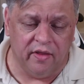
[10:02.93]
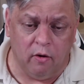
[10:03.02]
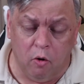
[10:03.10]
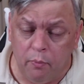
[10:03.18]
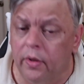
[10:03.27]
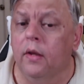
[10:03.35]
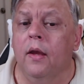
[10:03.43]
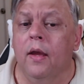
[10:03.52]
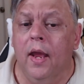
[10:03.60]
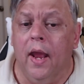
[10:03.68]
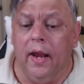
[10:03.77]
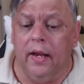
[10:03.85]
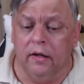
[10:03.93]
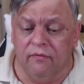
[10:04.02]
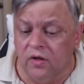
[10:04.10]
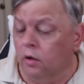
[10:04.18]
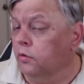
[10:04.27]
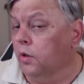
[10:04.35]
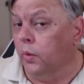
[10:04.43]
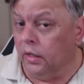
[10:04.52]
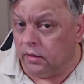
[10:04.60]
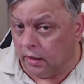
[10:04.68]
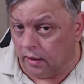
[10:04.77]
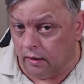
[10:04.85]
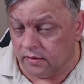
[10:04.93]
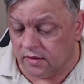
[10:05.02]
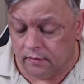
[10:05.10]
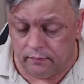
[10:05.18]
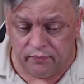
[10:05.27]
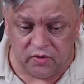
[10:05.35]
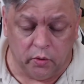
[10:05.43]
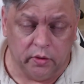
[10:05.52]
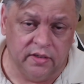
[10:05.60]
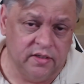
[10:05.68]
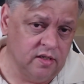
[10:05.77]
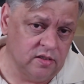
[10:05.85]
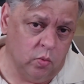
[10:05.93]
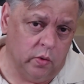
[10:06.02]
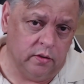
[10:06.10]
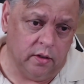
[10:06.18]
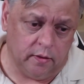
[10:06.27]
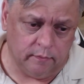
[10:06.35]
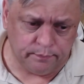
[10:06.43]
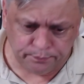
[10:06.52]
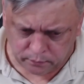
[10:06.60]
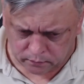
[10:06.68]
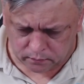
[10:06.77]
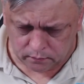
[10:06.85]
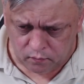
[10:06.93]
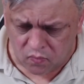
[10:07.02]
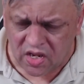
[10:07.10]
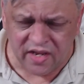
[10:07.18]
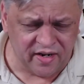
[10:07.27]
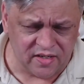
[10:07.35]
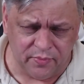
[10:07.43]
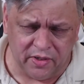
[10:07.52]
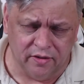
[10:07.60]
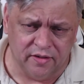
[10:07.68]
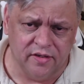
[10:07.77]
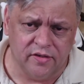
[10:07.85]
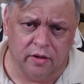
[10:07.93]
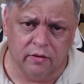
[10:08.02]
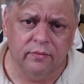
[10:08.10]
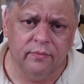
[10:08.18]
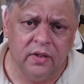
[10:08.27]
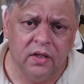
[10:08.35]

hope. And if you don't do anything else, do at least this one thing, and that's be good to each other.